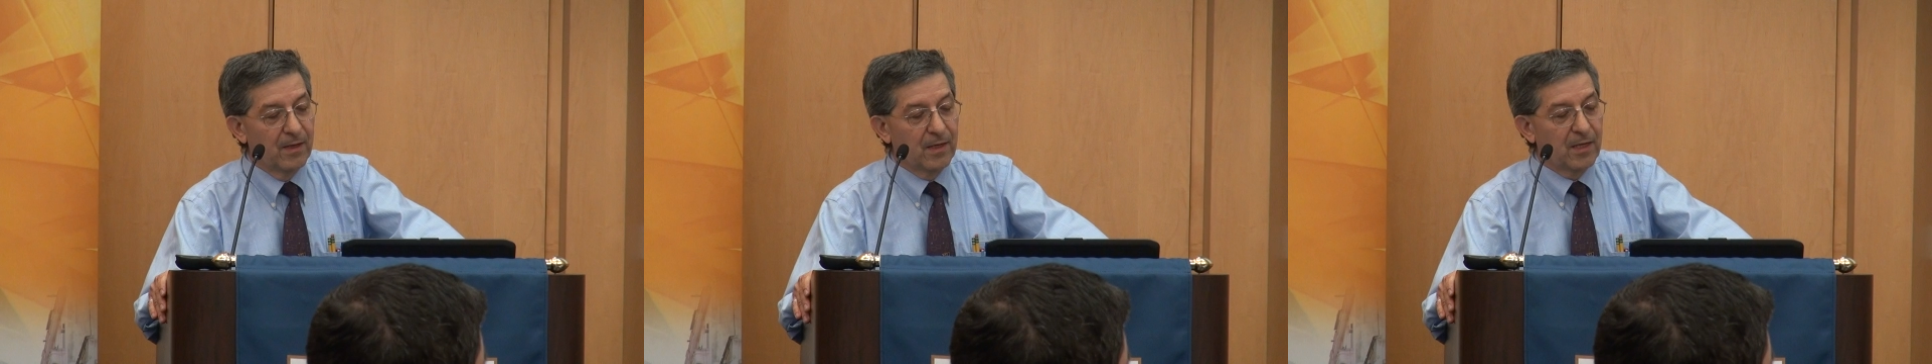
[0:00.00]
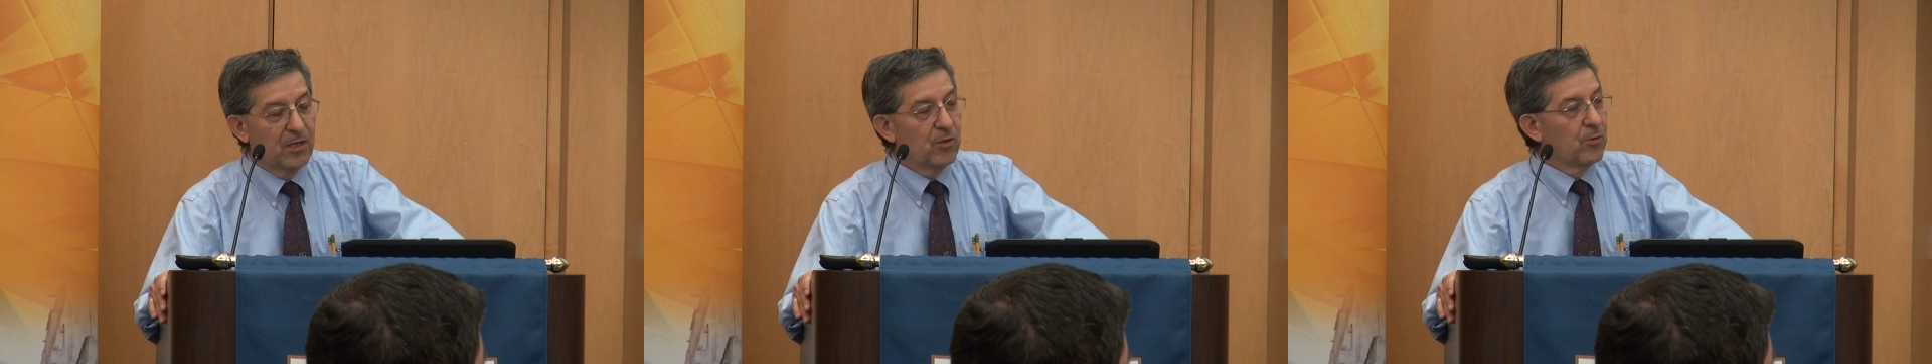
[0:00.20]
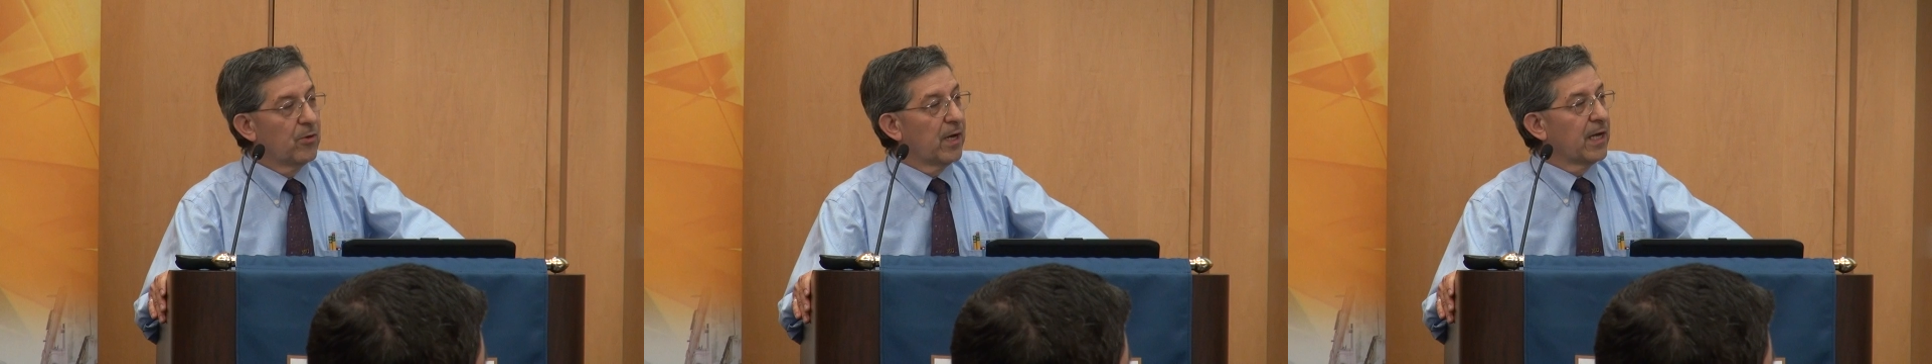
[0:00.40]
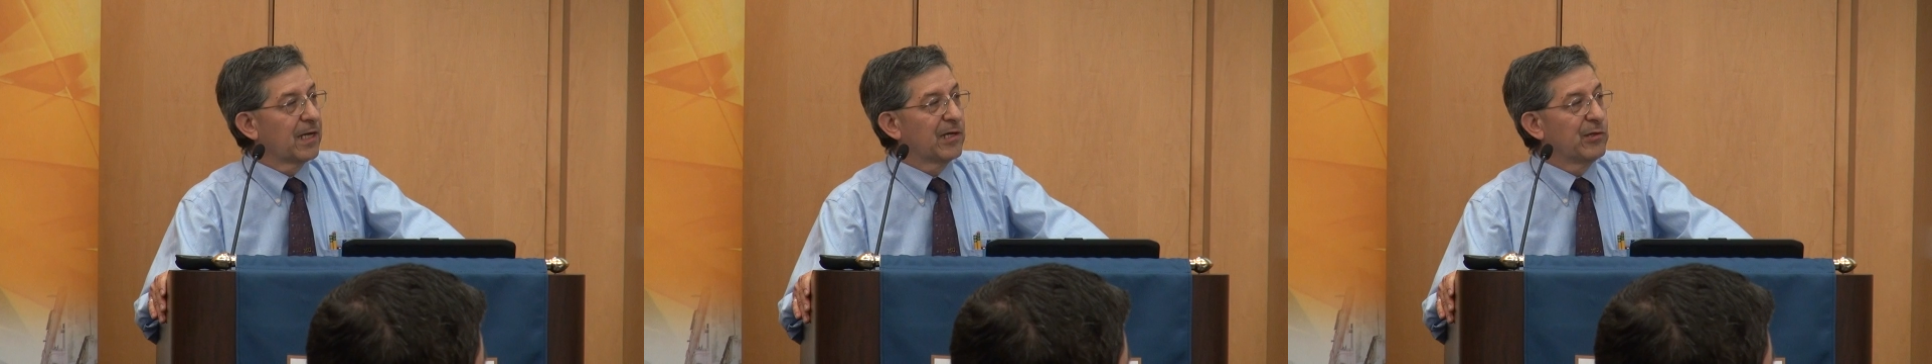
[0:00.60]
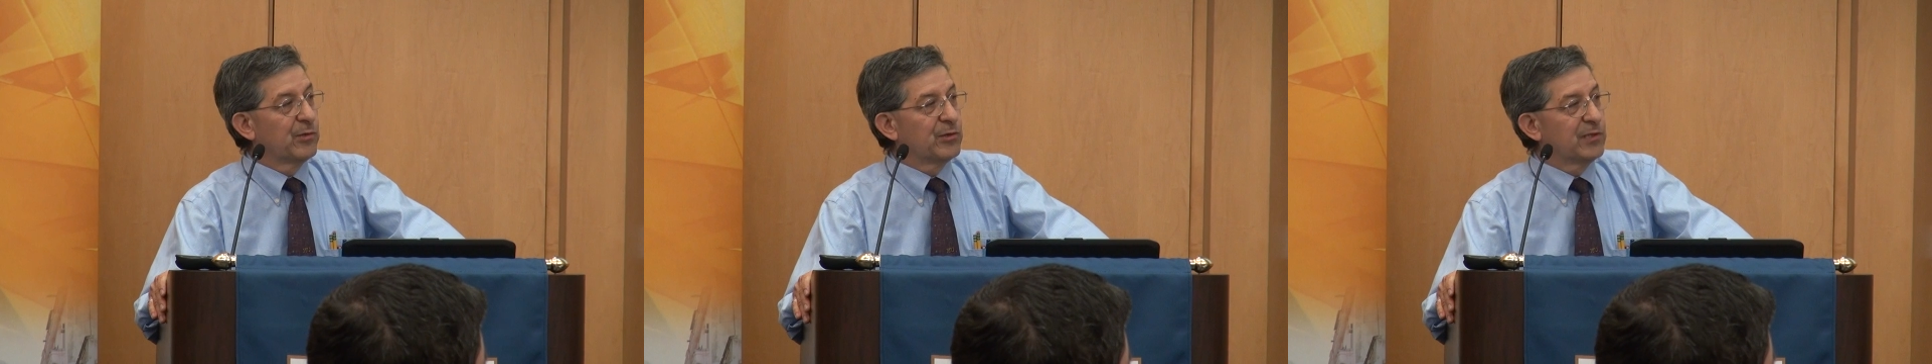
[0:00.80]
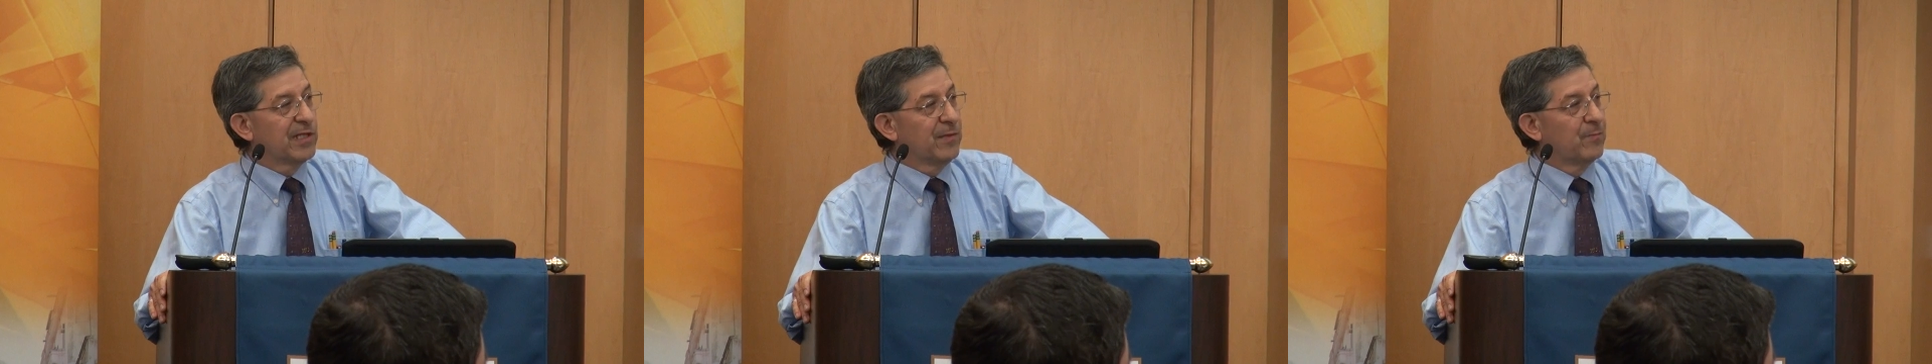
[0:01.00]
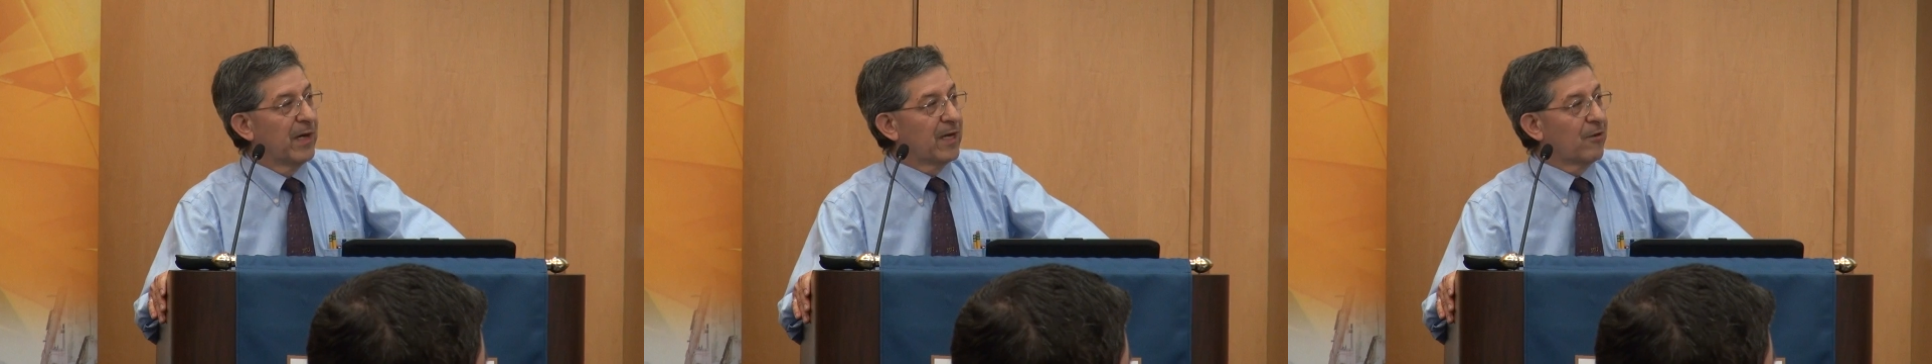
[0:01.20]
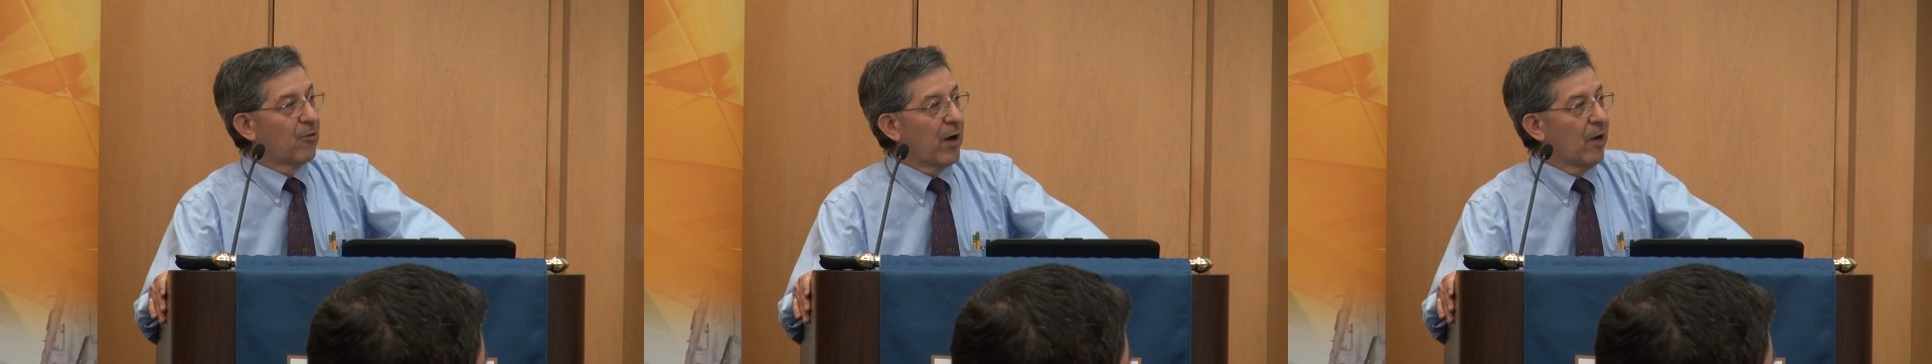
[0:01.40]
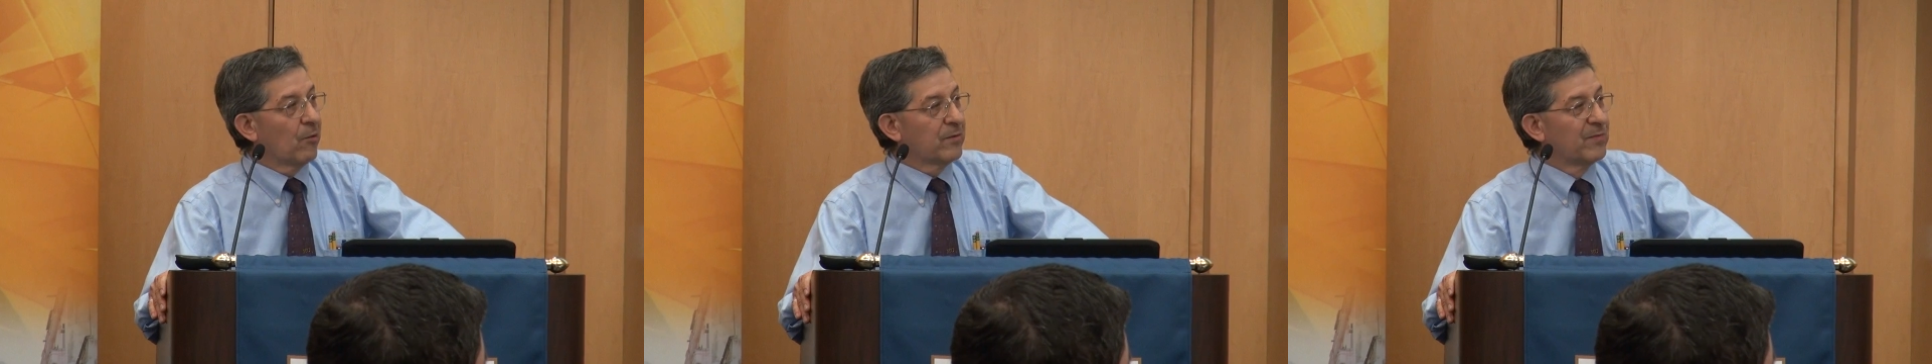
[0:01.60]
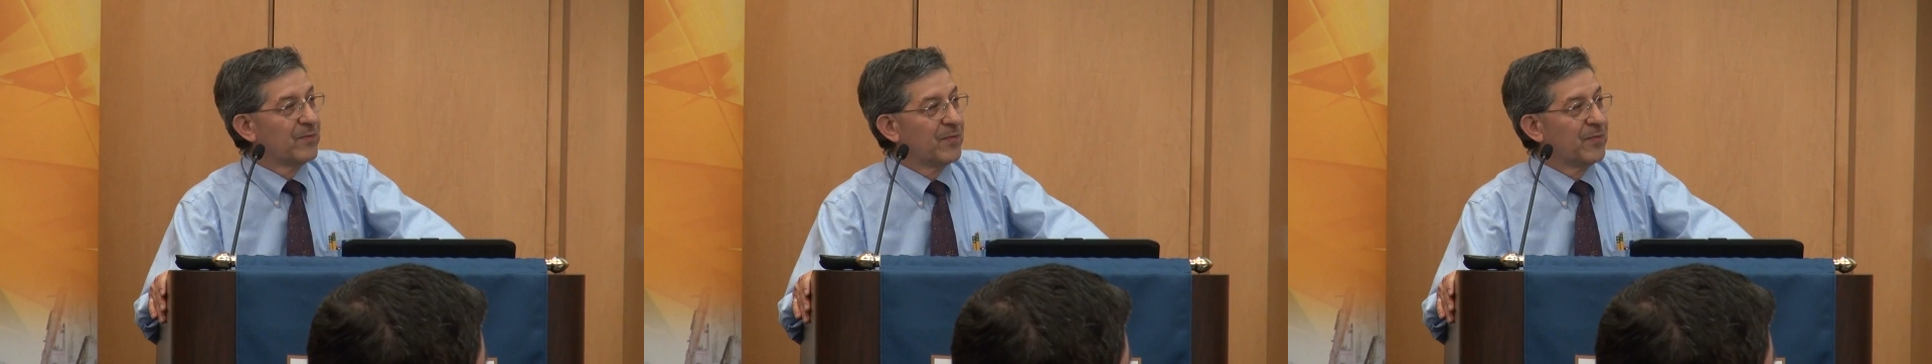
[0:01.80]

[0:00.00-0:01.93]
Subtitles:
QA, QC background,